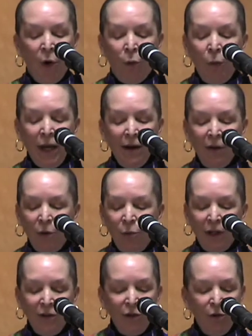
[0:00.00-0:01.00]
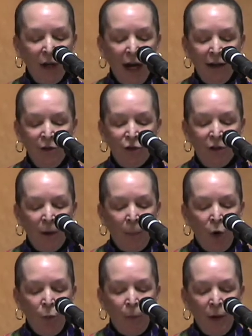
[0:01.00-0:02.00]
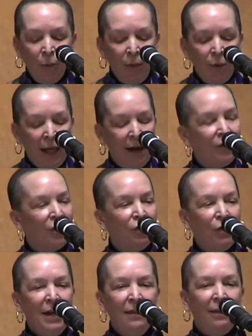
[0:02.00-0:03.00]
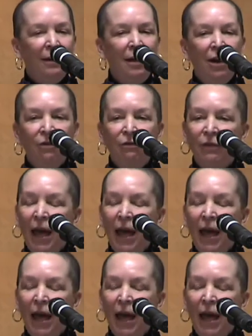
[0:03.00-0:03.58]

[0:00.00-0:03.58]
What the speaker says: We are the ones you conjured up, hoping we would have strength enough